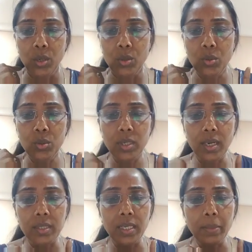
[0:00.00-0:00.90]
to
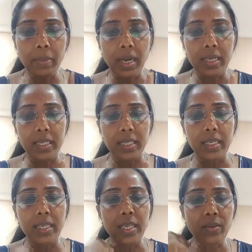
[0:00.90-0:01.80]
the other party
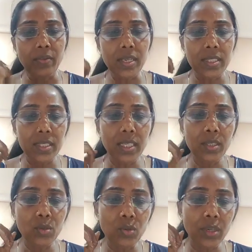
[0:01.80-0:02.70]

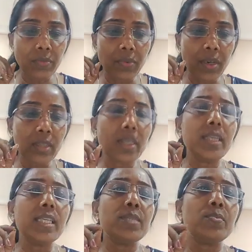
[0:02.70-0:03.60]
requesting to refer the
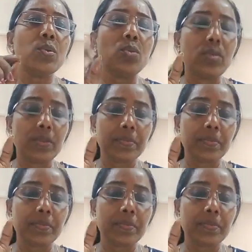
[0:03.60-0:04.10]
dispute